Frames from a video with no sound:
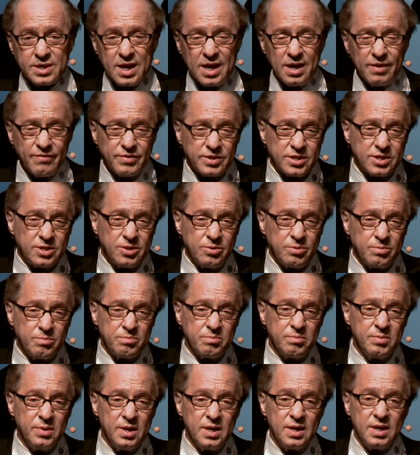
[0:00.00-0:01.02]
kind of
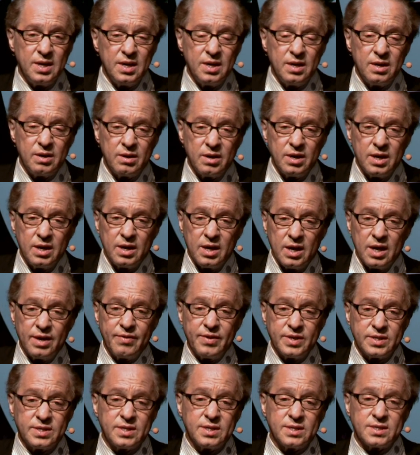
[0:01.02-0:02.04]
assume,
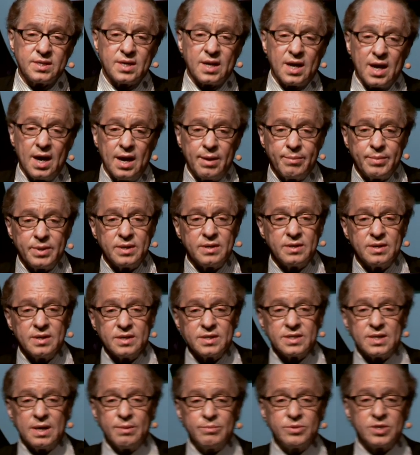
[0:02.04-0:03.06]
and this is the common
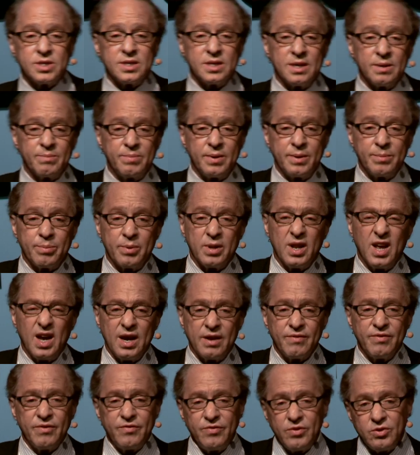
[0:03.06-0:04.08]
assumption that people
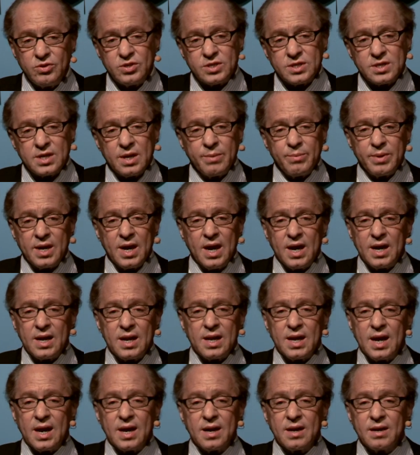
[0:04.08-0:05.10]
have, the future's going to be kind
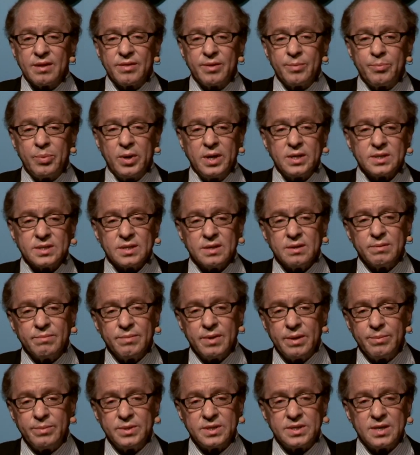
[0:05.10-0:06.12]
of like the present.
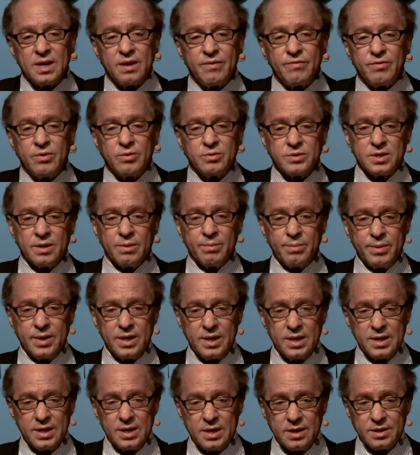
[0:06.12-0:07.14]
Maybe cell phones will be
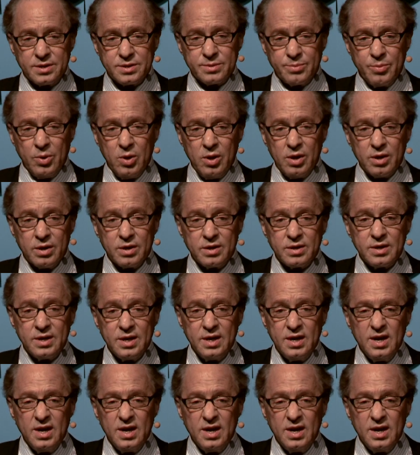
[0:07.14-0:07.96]
a little smaller.